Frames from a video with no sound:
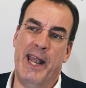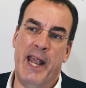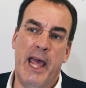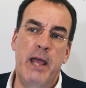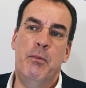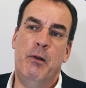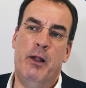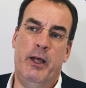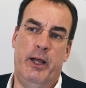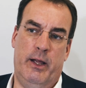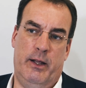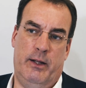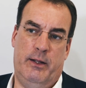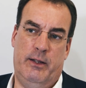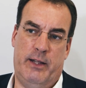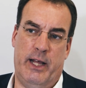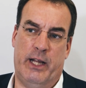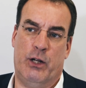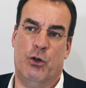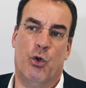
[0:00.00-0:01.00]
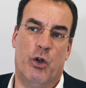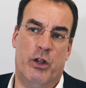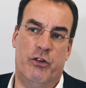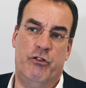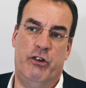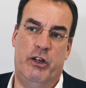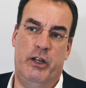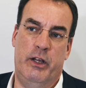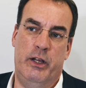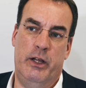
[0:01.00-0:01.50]
enabling
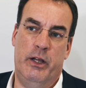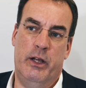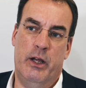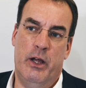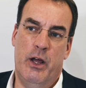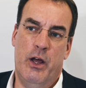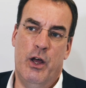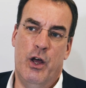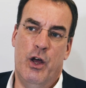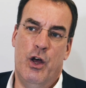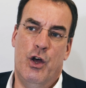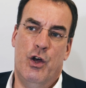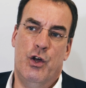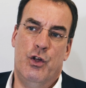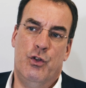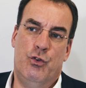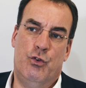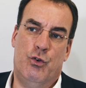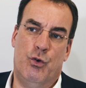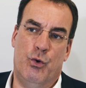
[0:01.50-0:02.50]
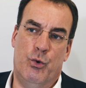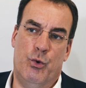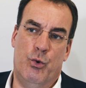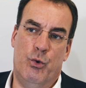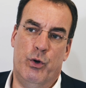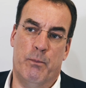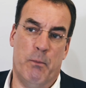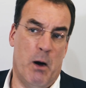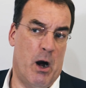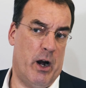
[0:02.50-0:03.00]
technology
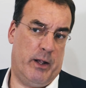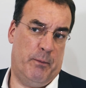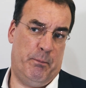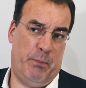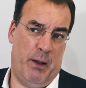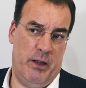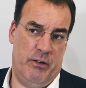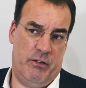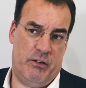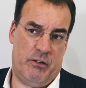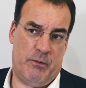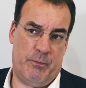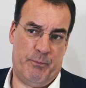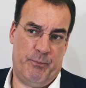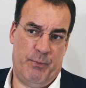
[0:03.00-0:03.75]
to the marketplace.